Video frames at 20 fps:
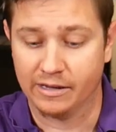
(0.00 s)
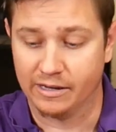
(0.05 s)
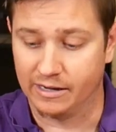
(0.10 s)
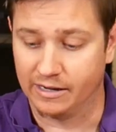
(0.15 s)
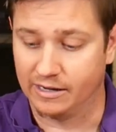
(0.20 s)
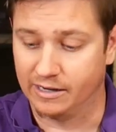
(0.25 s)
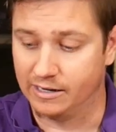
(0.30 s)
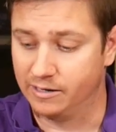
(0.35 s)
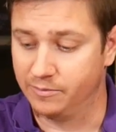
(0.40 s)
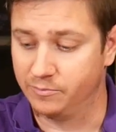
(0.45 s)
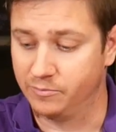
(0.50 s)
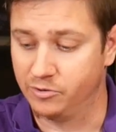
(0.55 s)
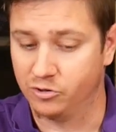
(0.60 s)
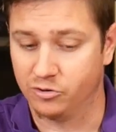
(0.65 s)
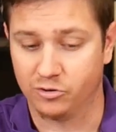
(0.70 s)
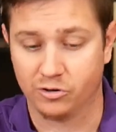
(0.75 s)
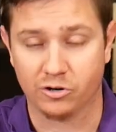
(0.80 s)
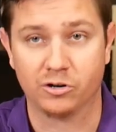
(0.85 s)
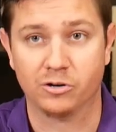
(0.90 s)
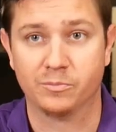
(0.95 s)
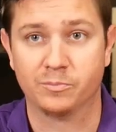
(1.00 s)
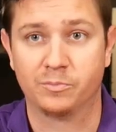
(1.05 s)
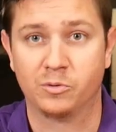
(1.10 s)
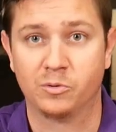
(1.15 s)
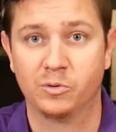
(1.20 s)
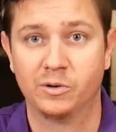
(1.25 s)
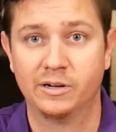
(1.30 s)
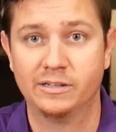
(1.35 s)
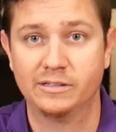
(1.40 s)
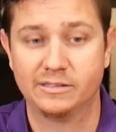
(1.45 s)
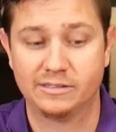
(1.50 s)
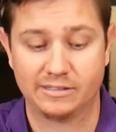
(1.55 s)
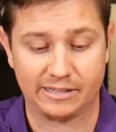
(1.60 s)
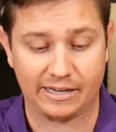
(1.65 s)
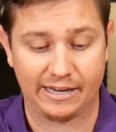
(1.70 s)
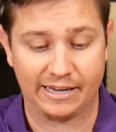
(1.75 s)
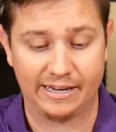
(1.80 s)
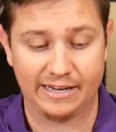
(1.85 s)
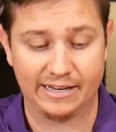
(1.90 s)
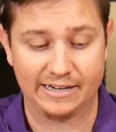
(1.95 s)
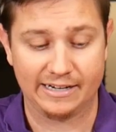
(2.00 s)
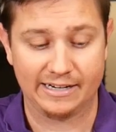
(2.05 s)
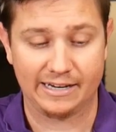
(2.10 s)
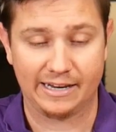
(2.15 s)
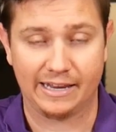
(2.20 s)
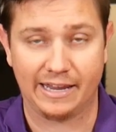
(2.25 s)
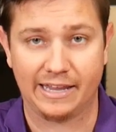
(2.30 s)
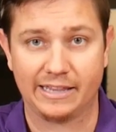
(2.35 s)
you'll earn points, and